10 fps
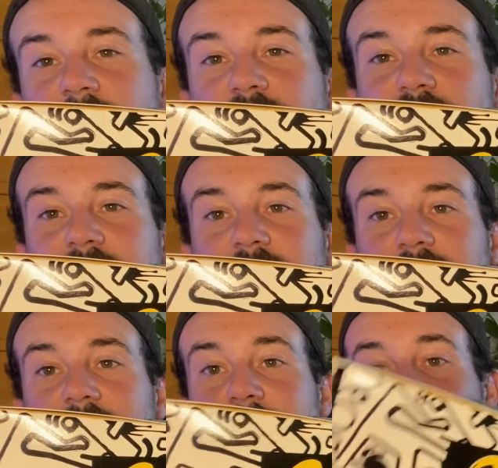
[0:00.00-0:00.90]
just like
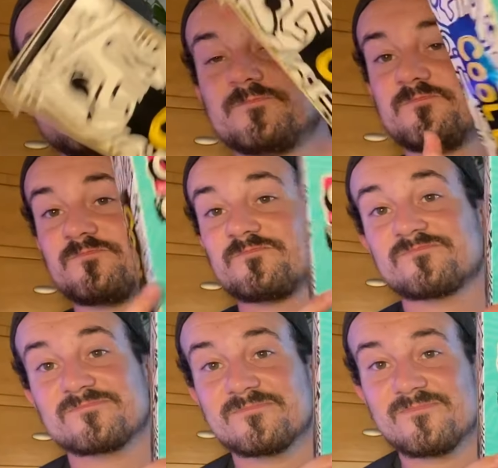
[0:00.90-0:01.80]
that.
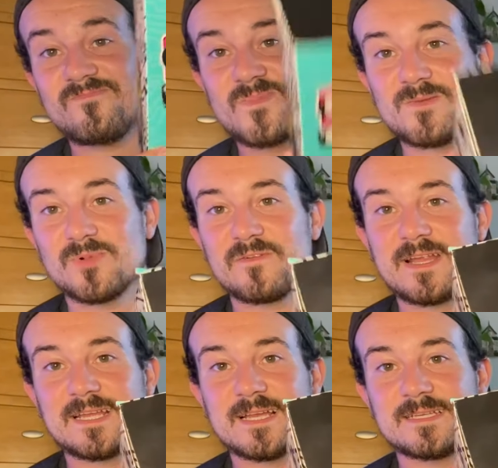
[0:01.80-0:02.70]
But alright
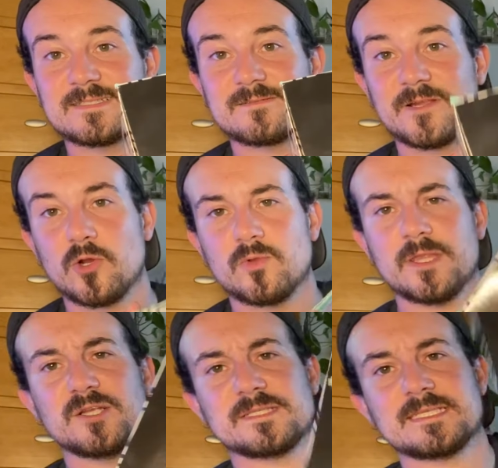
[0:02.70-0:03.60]
guys, right, oh, and
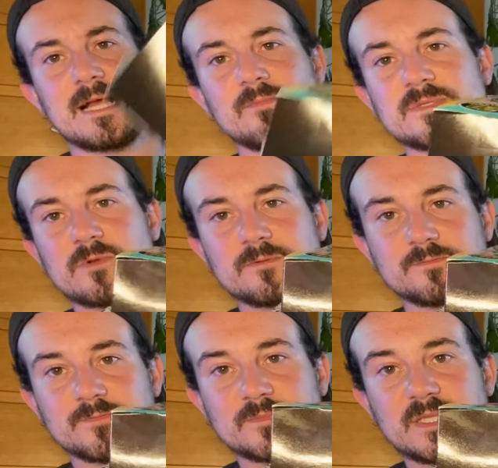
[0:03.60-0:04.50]
there's the top as well.
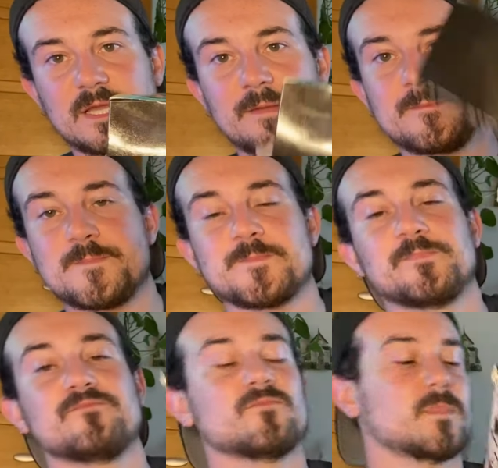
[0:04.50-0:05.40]
Okay.
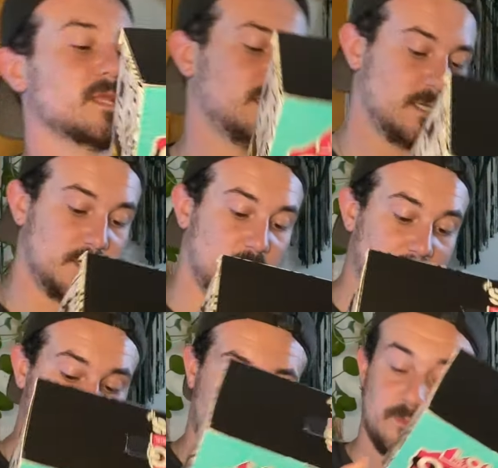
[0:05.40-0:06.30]

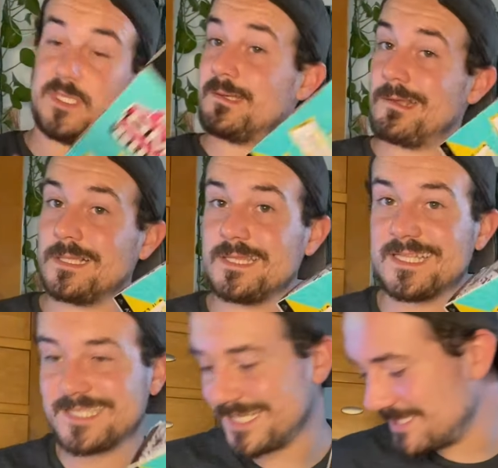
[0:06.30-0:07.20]
Awesome, but
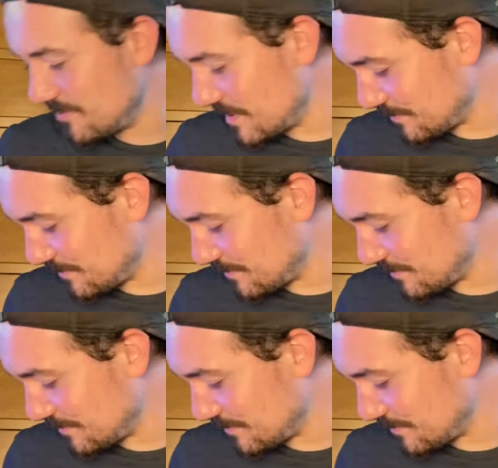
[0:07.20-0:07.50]
let's get into it.